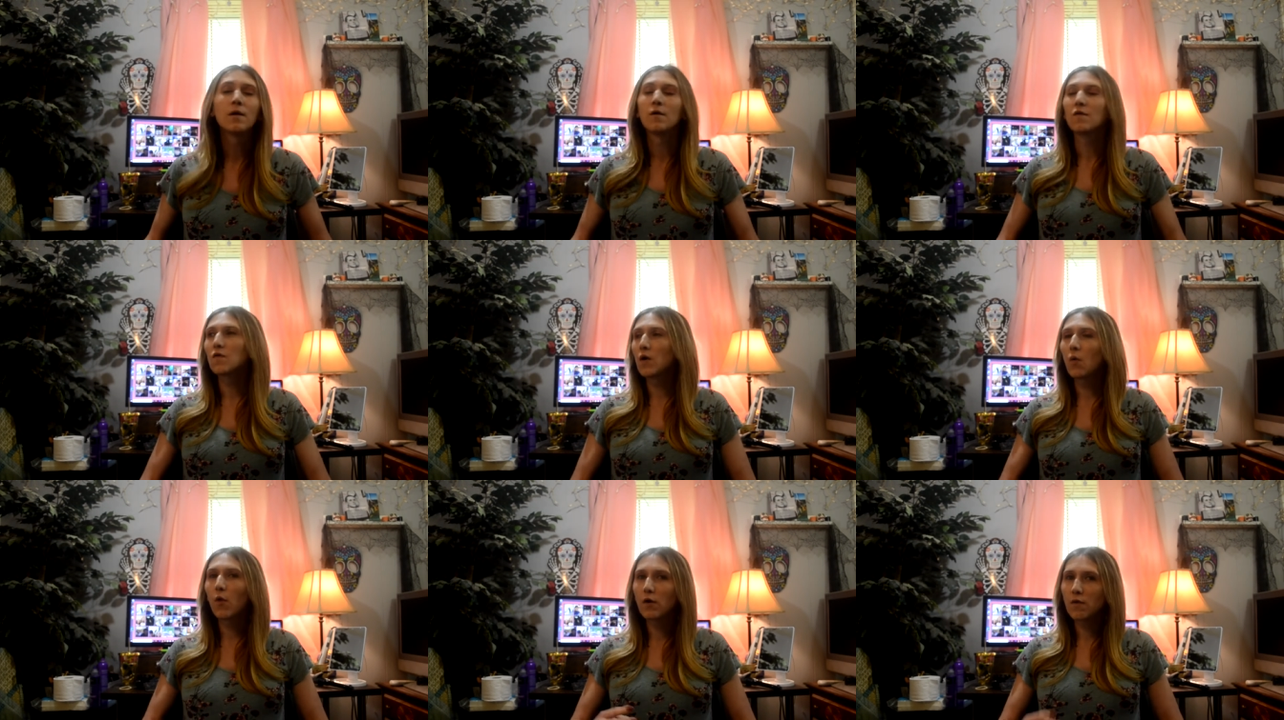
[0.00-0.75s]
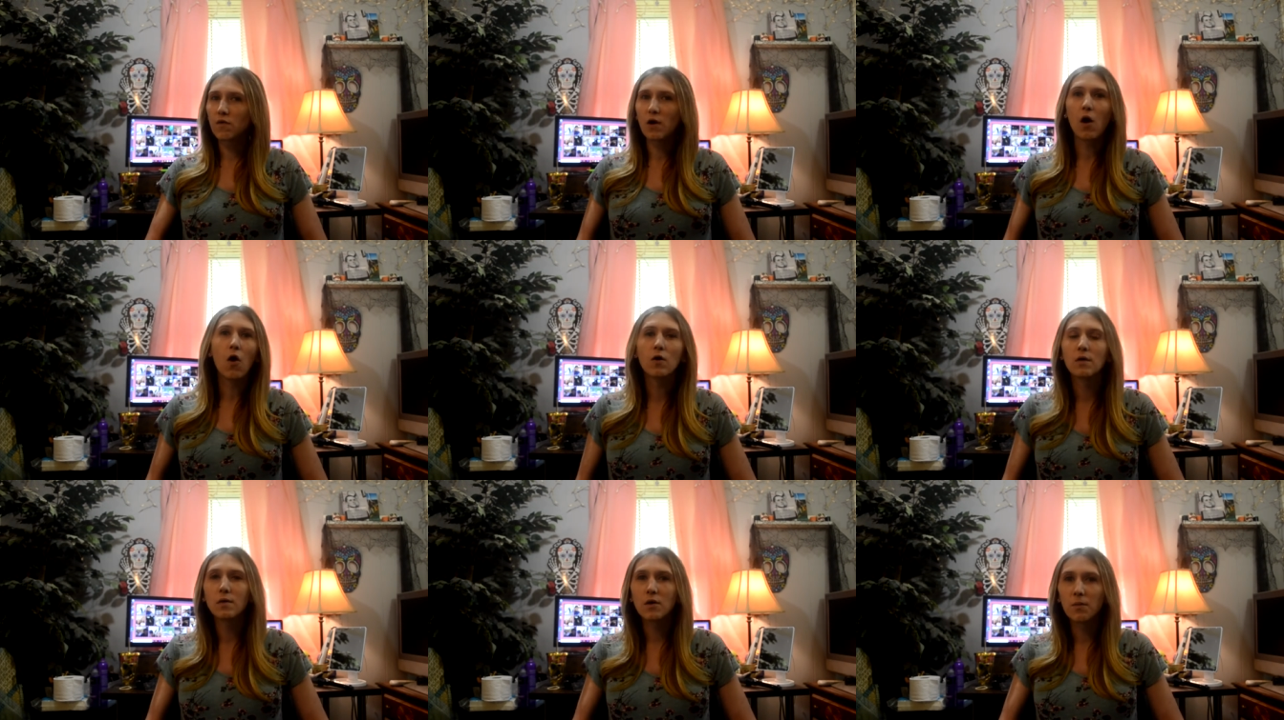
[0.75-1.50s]
So I wanted to talk a
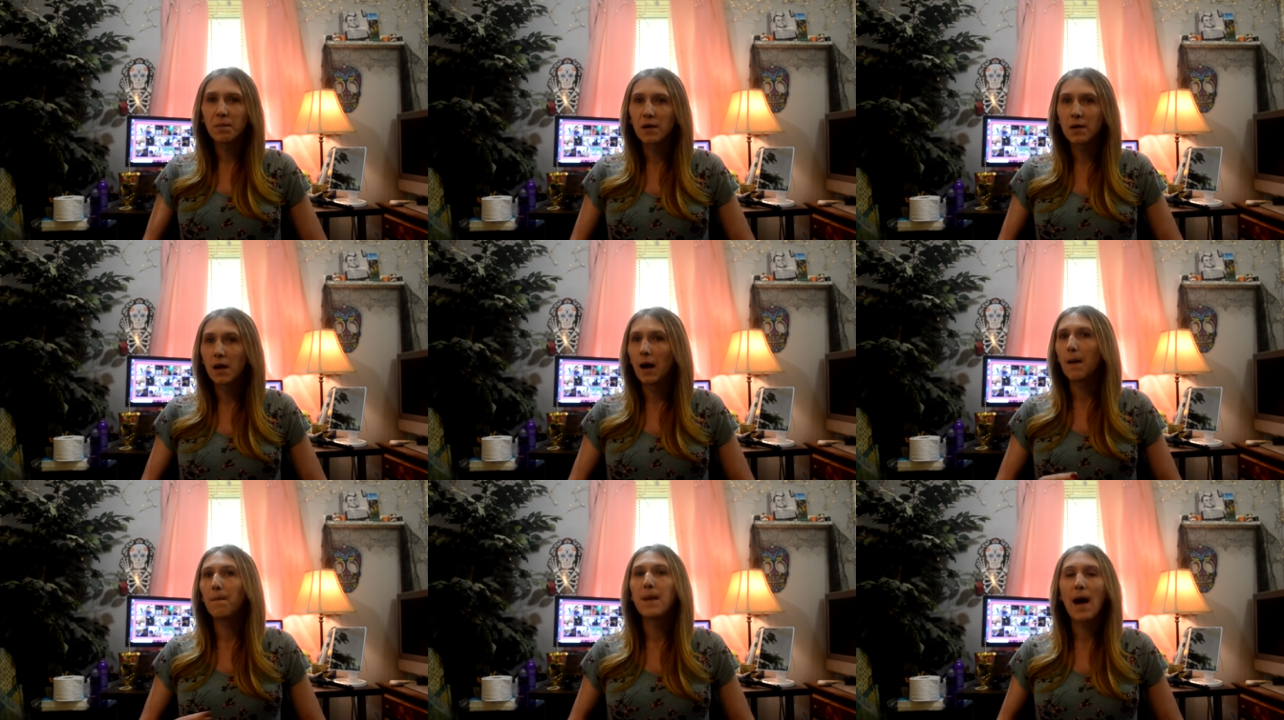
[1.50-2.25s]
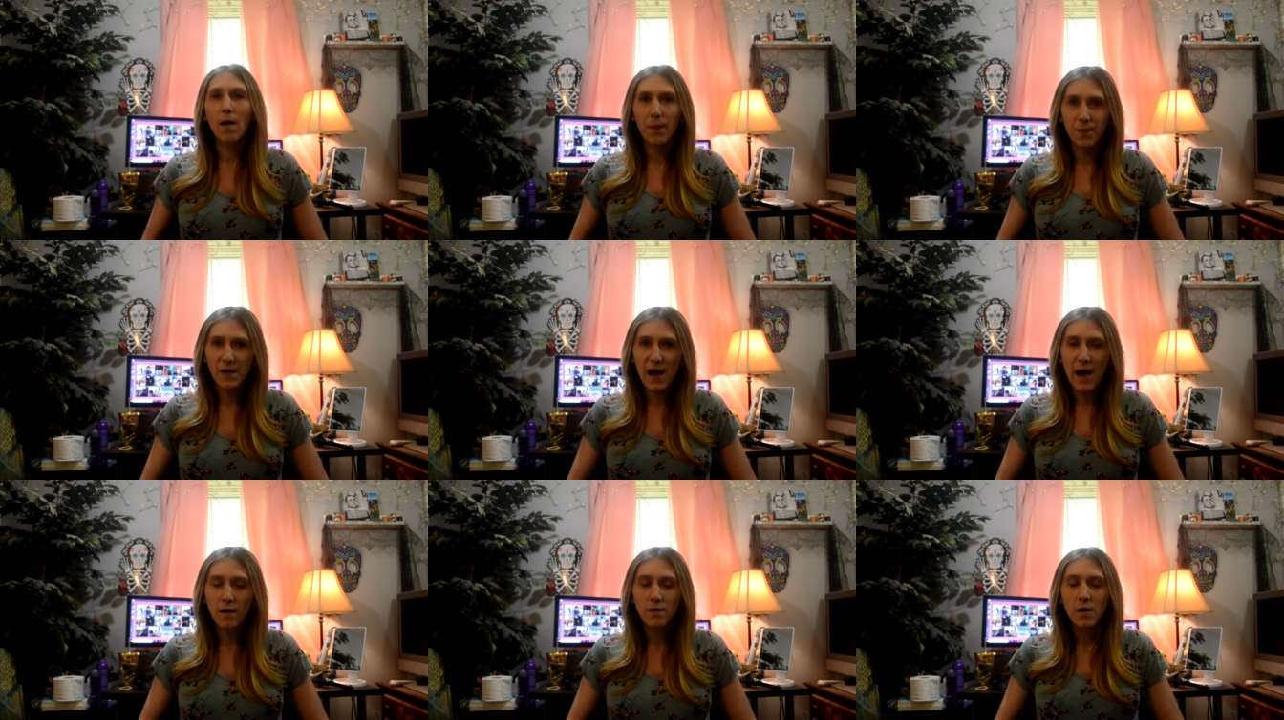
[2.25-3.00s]
little bit about
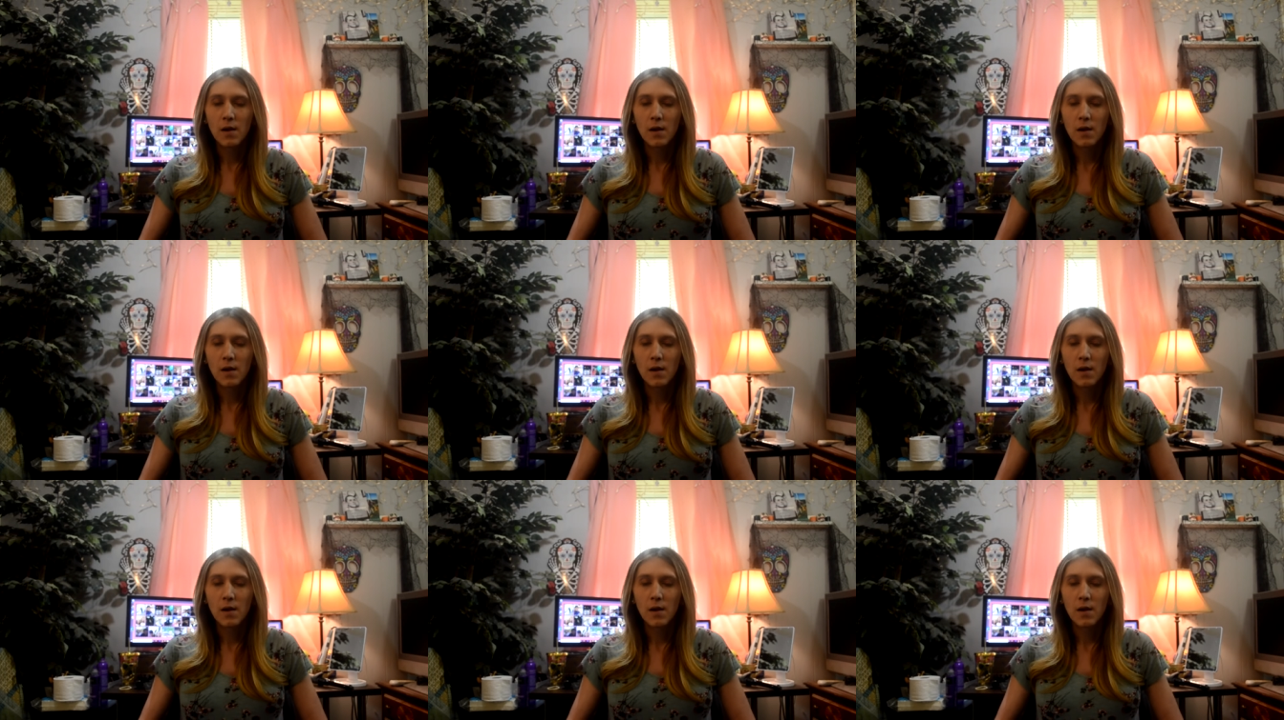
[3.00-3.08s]
that.